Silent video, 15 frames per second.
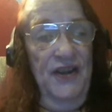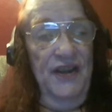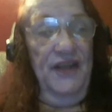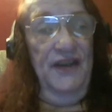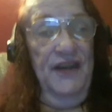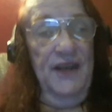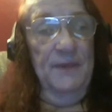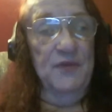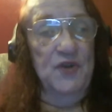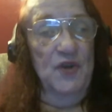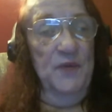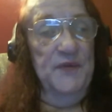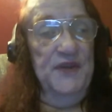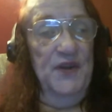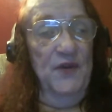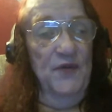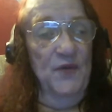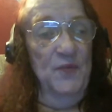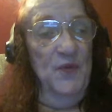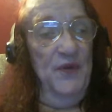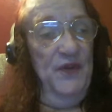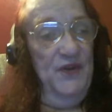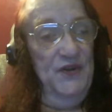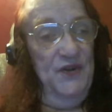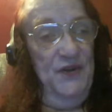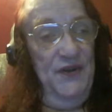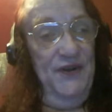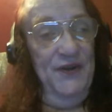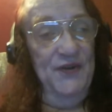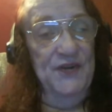and kept troops there for more than 2
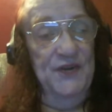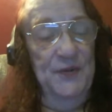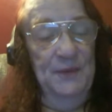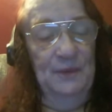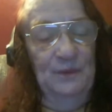years.